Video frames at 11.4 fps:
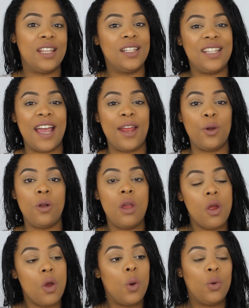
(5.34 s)
in the title,
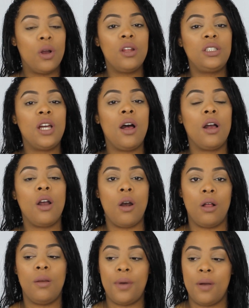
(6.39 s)
we're going to talk
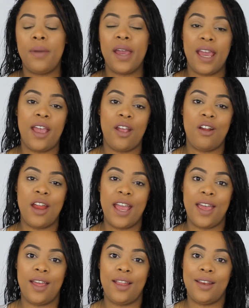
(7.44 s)
all about my hair.
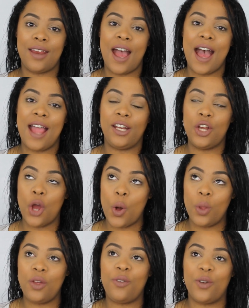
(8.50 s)
And I
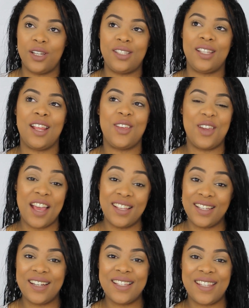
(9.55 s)
know the first thing that you guys
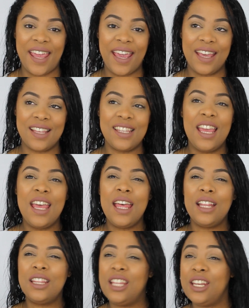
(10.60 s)
are going to say is,
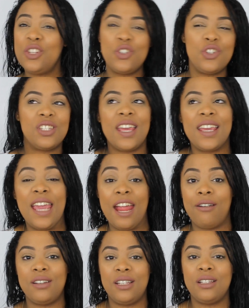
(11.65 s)
didn't you just get
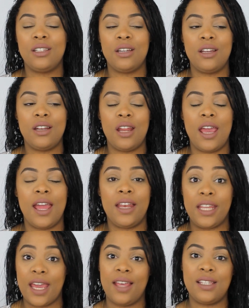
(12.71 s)
keratin done?
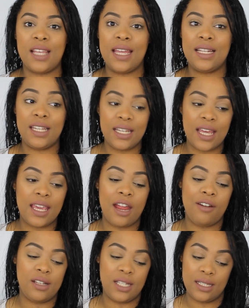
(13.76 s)
And yes, I did get
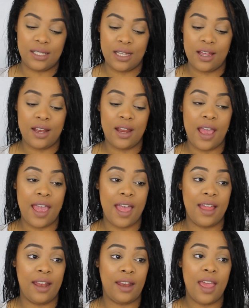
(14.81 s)
keratin done,
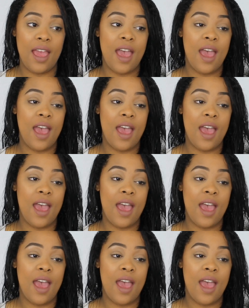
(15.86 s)
and